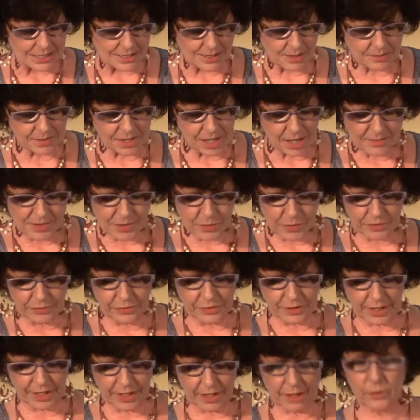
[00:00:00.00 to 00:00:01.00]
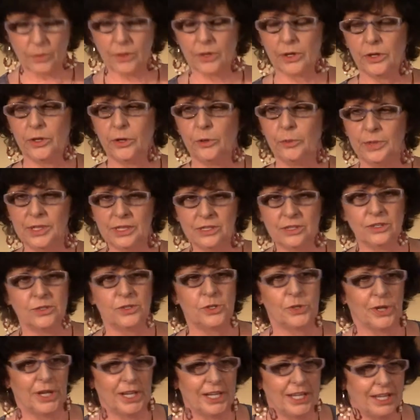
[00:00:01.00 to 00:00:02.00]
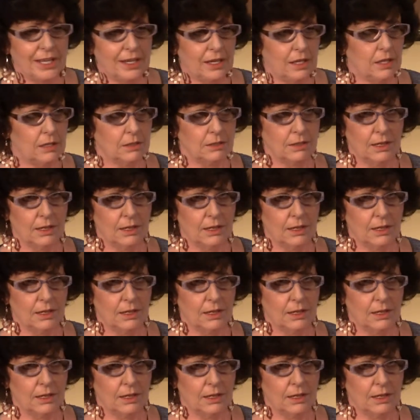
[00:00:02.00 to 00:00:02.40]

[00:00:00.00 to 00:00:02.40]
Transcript: sometimes we forget we're humans in training.